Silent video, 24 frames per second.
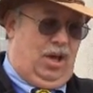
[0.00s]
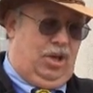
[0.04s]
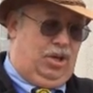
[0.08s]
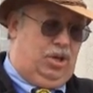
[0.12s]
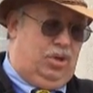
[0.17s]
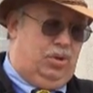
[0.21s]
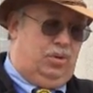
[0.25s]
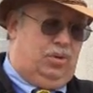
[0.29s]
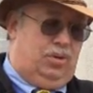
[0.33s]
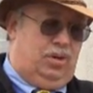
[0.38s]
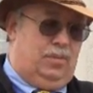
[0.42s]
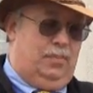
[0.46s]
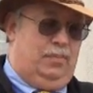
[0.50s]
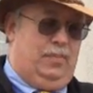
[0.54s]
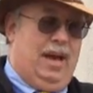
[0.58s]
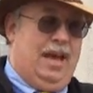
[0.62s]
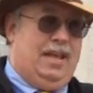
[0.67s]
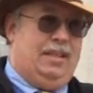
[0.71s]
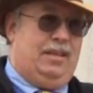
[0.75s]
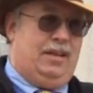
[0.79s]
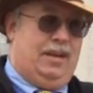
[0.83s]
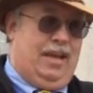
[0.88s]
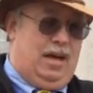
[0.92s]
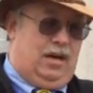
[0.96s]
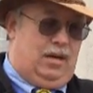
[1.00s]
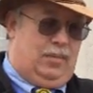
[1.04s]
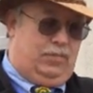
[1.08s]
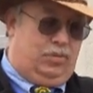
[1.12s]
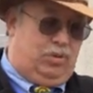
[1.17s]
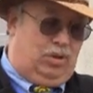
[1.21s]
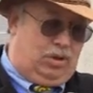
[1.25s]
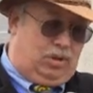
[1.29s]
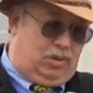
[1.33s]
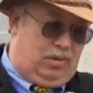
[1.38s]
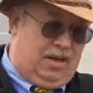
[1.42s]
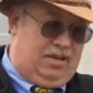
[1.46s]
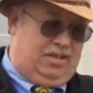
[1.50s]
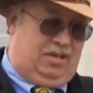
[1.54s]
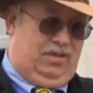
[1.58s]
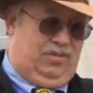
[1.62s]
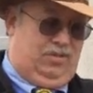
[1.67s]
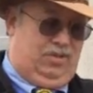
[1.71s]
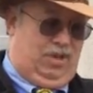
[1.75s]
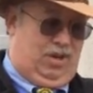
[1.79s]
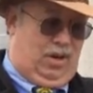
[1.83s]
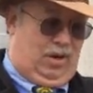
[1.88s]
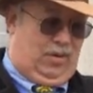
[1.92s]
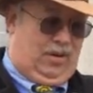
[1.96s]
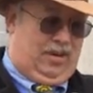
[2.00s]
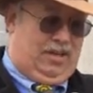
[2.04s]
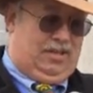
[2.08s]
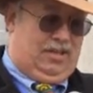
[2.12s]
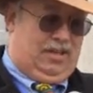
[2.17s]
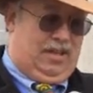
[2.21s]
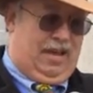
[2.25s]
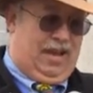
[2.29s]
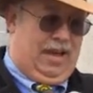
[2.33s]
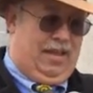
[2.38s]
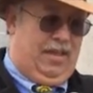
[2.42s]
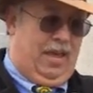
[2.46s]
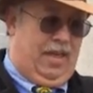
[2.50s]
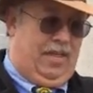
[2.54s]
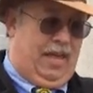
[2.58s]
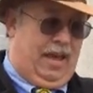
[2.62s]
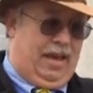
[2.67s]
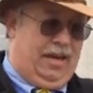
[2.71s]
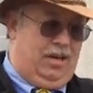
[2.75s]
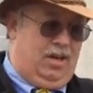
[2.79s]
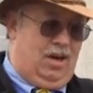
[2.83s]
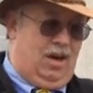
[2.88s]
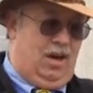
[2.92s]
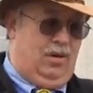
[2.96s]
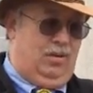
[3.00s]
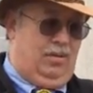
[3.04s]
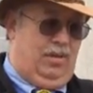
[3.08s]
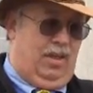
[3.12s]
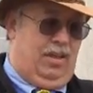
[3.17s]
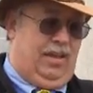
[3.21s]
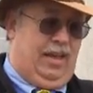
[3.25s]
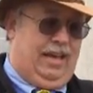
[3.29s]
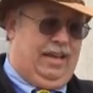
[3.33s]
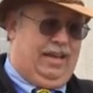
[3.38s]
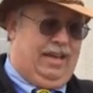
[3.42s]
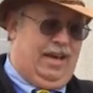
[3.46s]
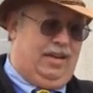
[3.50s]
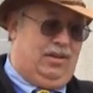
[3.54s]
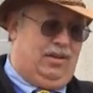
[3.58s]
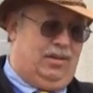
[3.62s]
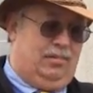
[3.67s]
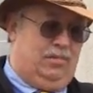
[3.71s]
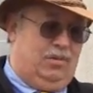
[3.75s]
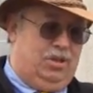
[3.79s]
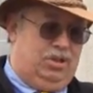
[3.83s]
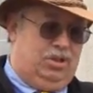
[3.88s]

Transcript: You can bet that our progressives know it, and that they know that they cannot